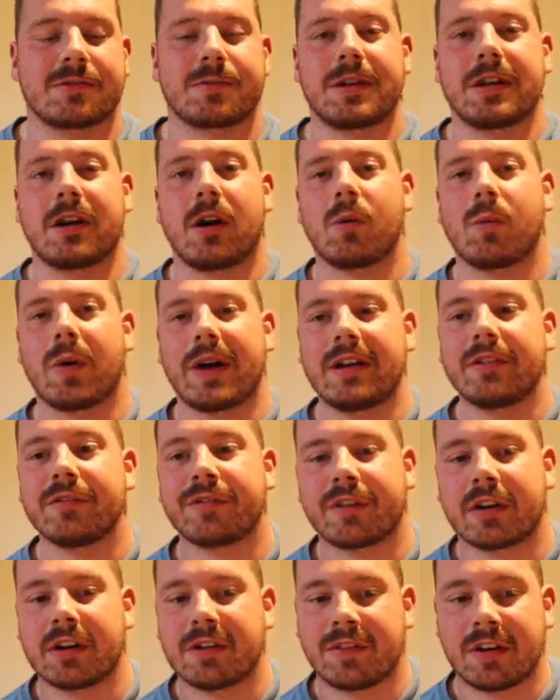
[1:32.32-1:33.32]
where you got to wait in
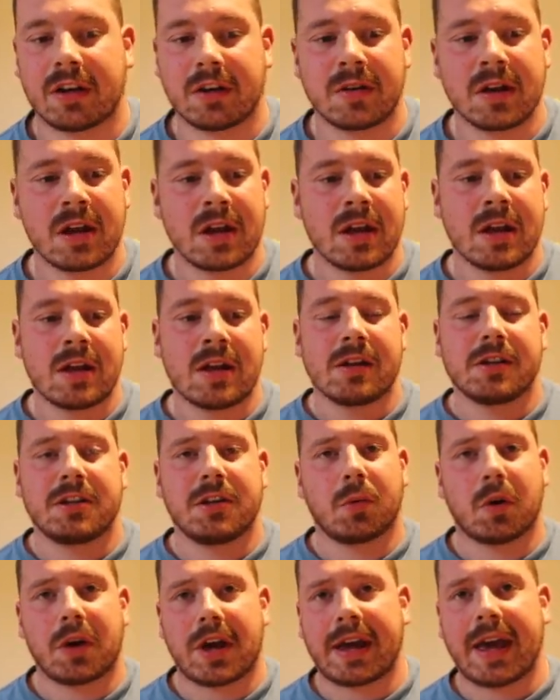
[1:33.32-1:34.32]
front of you,
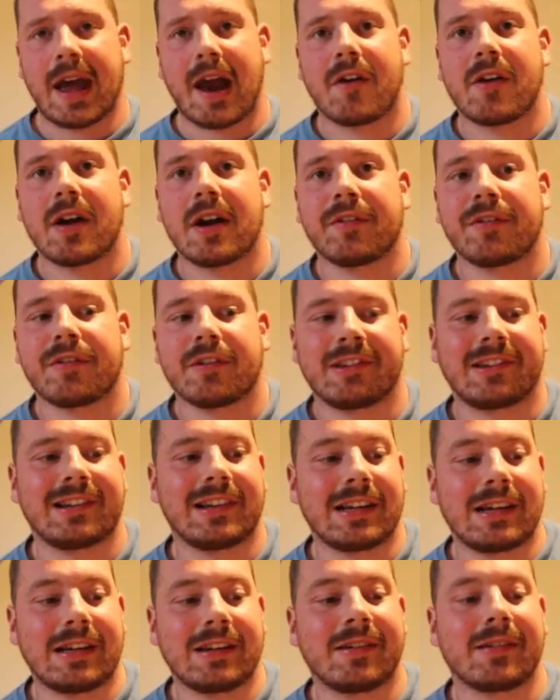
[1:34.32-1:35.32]
you want to carry it for as
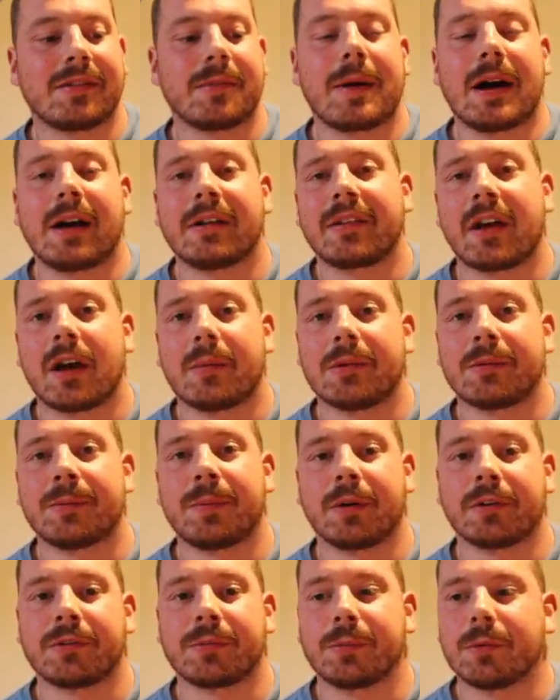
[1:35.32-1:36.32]
least amount of time as
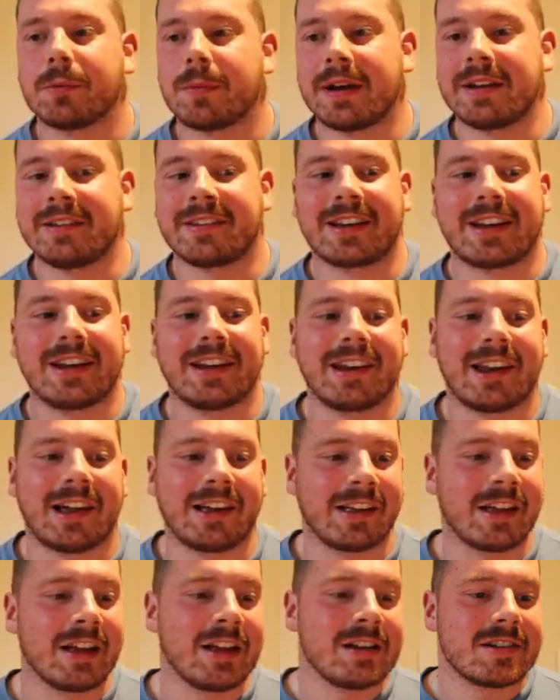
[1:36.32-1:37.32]
possible, basically.
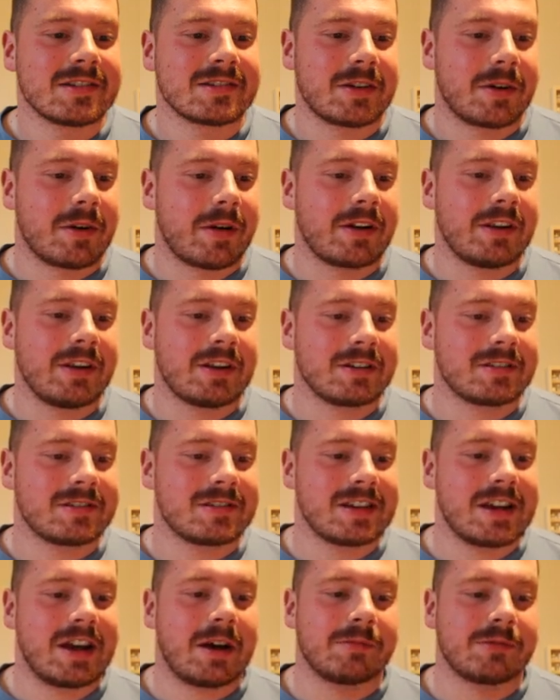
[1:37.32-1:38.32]
Like, so you can
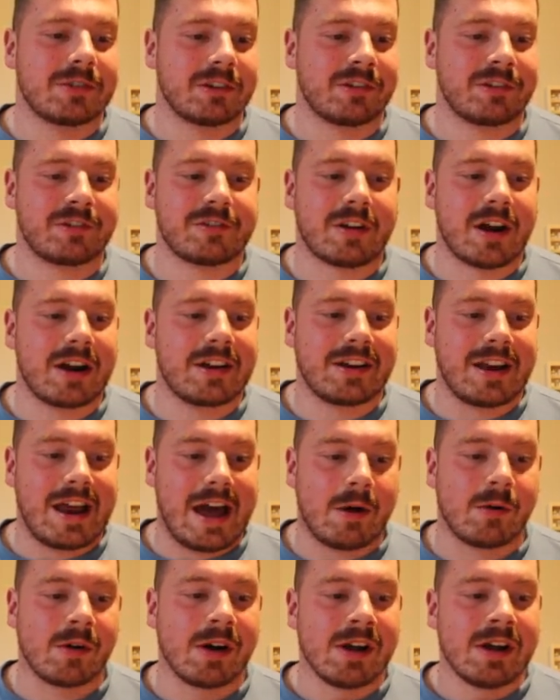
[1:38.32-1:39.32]
see I'm just striding
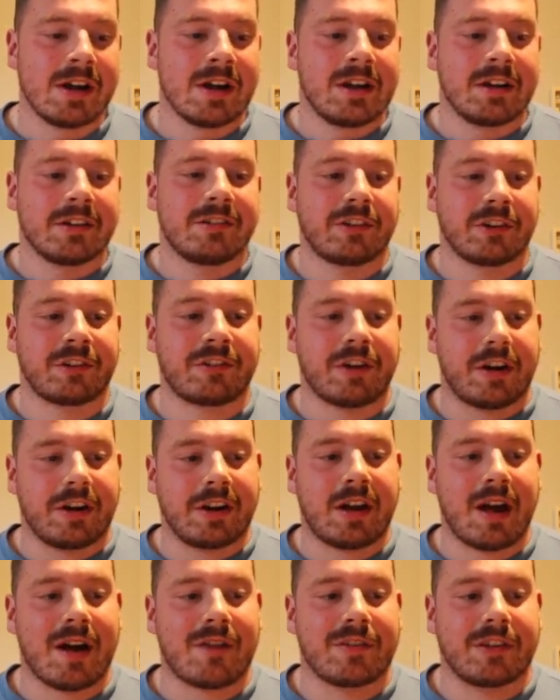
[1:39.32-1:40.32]
out, just trying
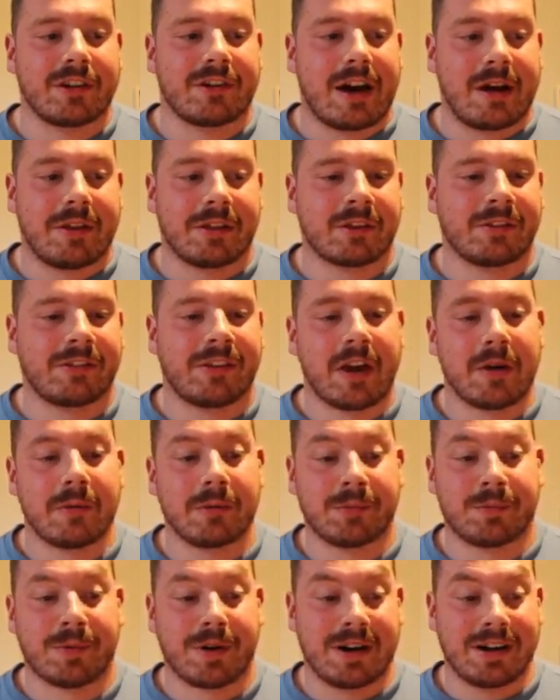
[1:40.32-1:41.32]
to cover the ground. The turn
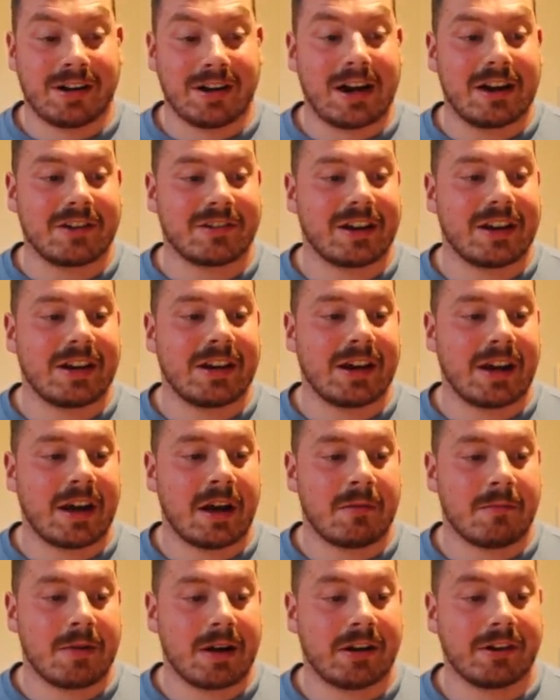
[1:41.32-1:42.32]
was pretty good actually,
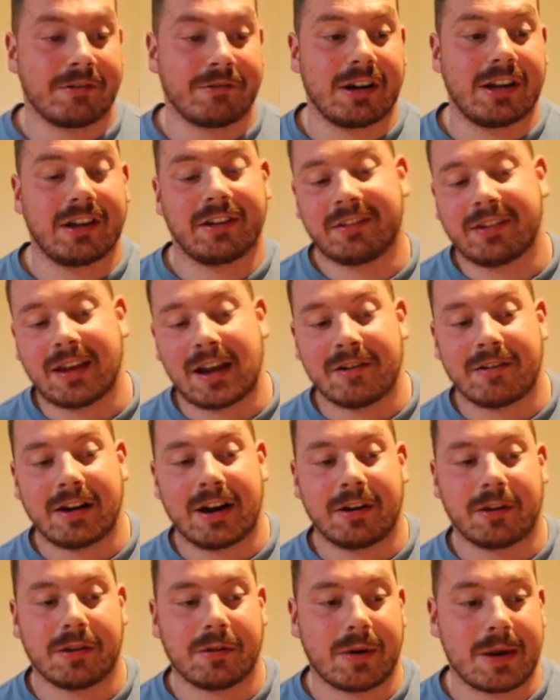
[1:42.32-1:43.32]
and I really
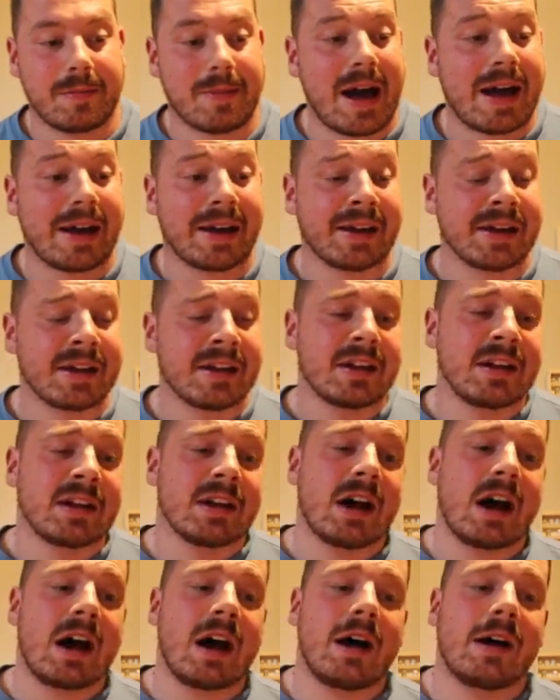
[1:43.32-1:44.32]
accelerated on the way back.
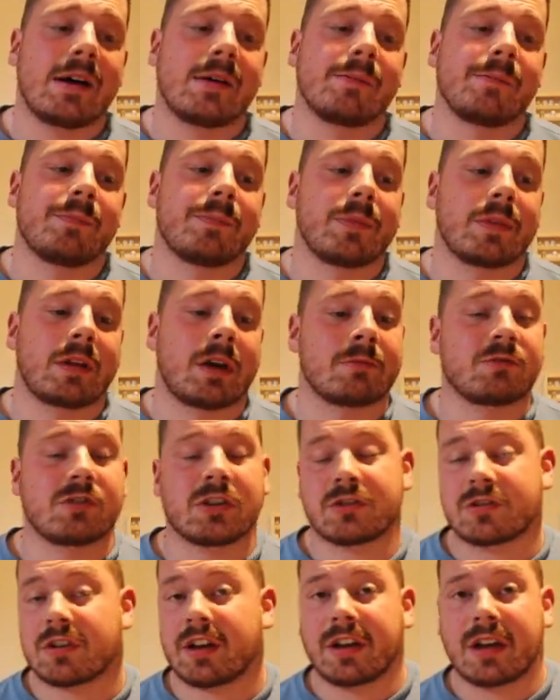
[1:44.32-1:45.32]
I'm
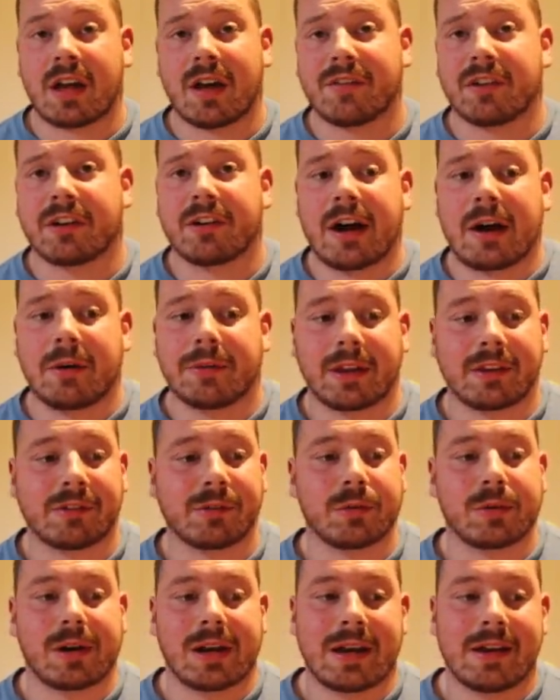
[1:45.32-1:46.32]
just trying to cover ground,
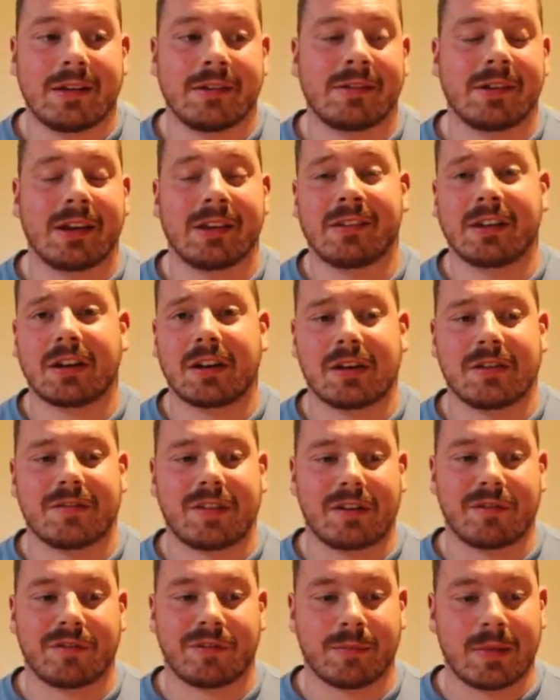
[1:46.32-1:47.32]
that's all it is. It's a good
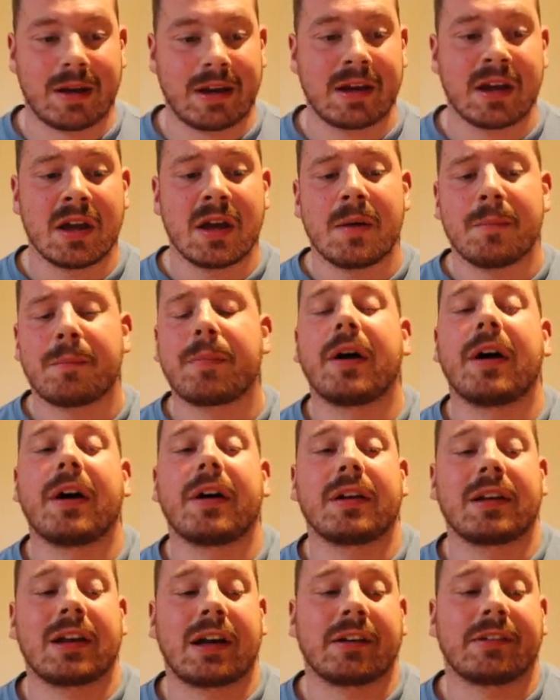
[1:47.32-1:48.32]
event for me,
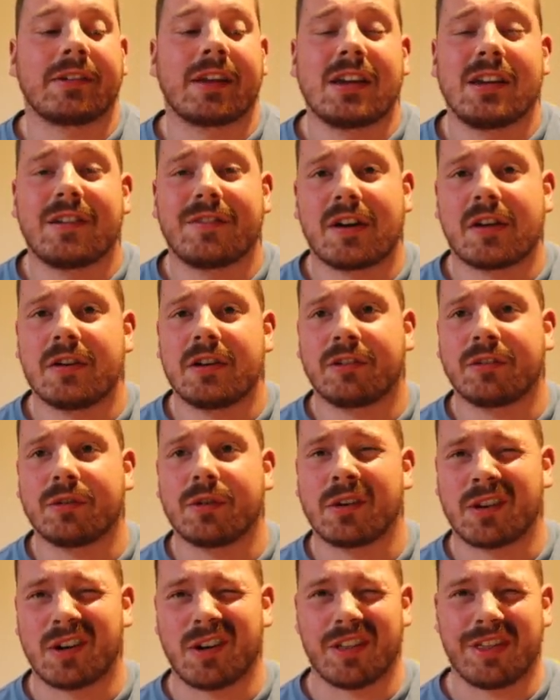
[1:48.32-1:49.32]
but like I say, you've only
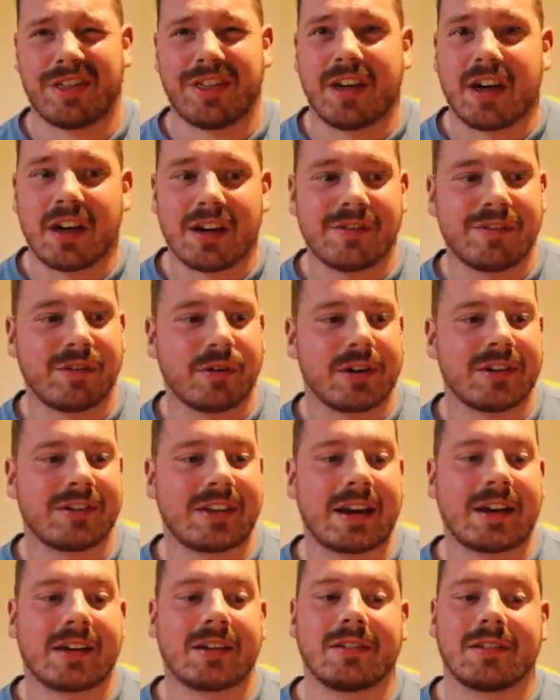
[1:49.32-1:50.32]
sort of got 30-40
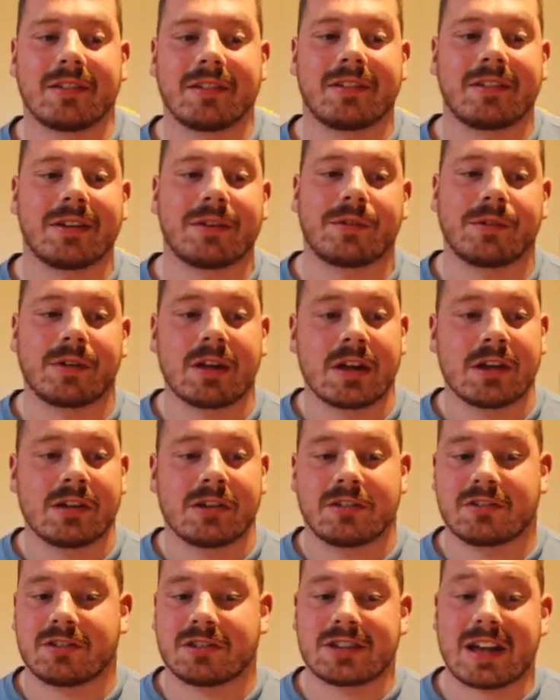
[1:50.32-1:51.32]
seconds until
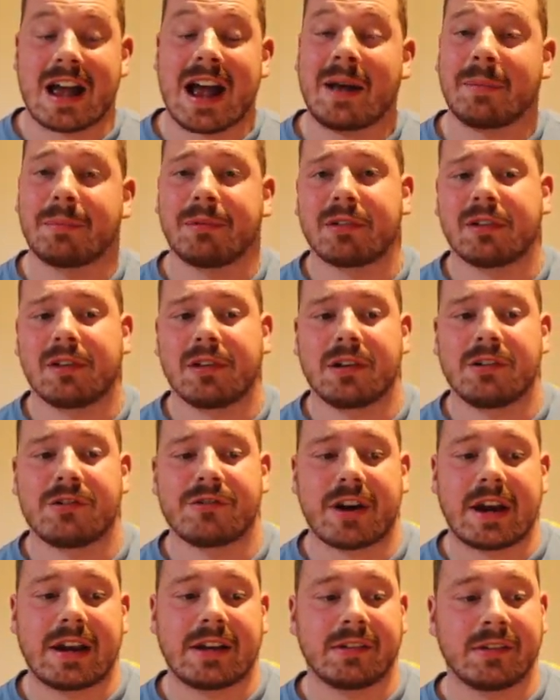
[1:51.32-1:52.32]
you're just absolutely
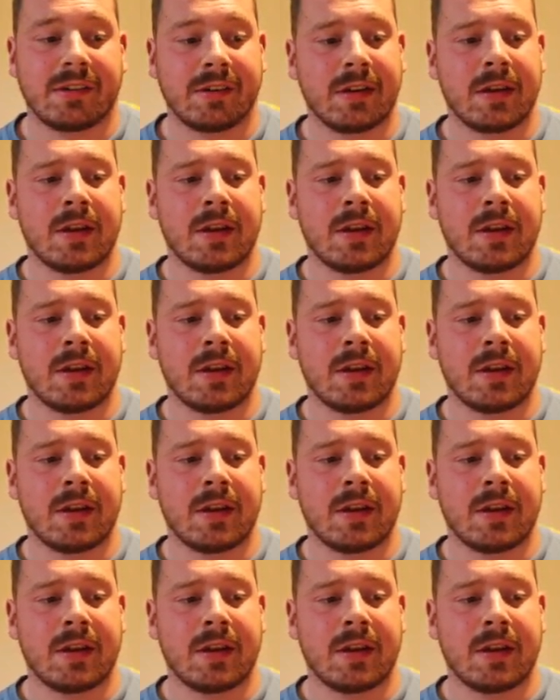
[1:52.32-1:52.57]
drained.